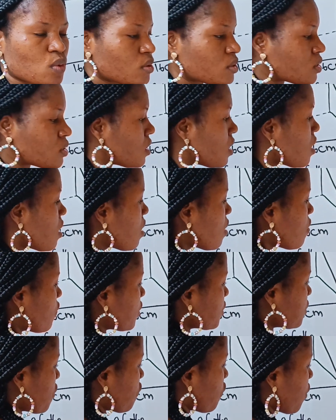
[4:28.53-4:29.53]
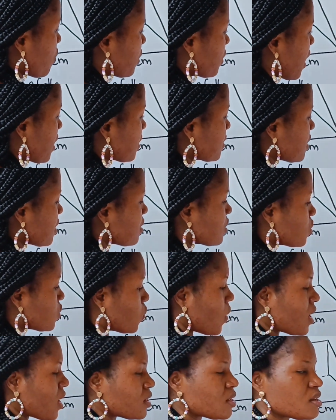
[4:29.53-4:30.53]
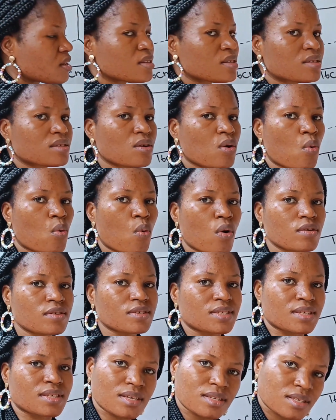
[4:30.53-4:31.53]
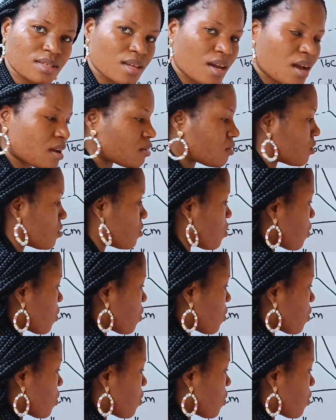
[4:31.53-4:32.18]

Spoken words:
what? First of all, 13 squared is 169.